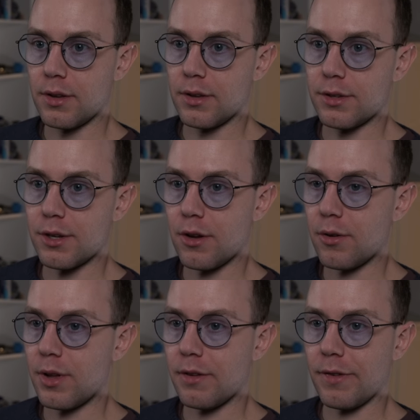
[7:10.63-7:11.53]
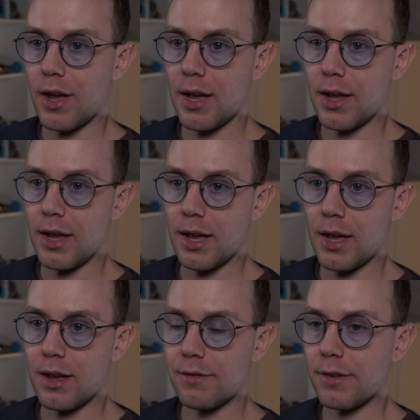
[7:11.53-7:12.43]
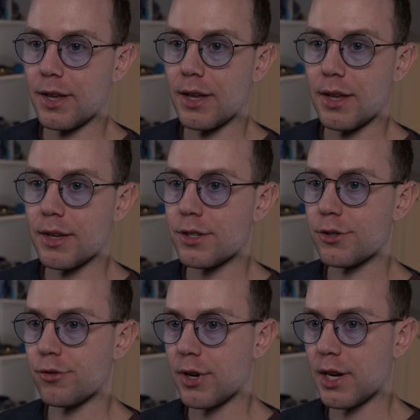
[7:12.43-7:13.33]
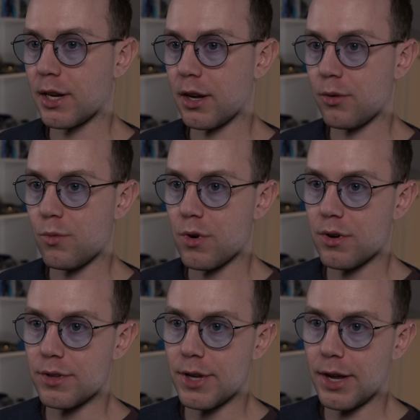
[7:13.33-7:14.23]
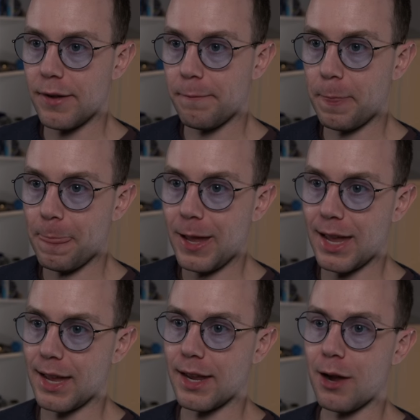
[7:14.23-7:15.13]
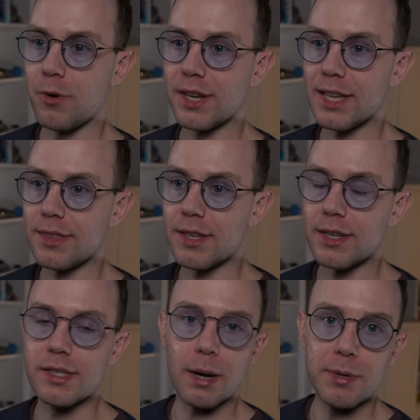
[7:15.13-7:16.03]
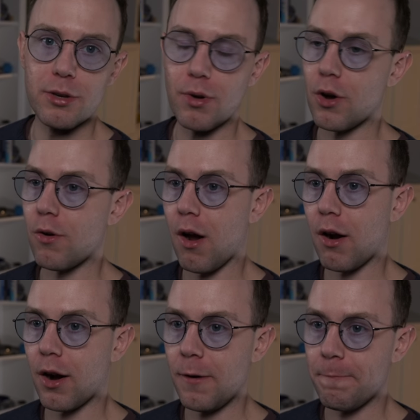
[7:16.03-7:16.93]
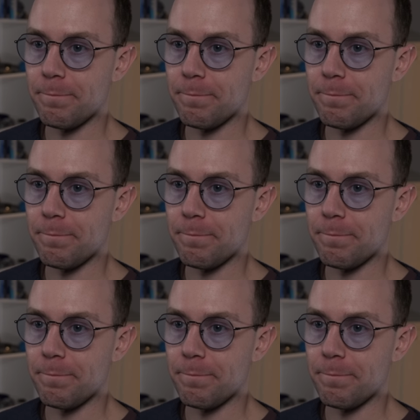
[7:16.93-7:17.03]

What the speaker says: So if I have a string world and I want to get the WOR,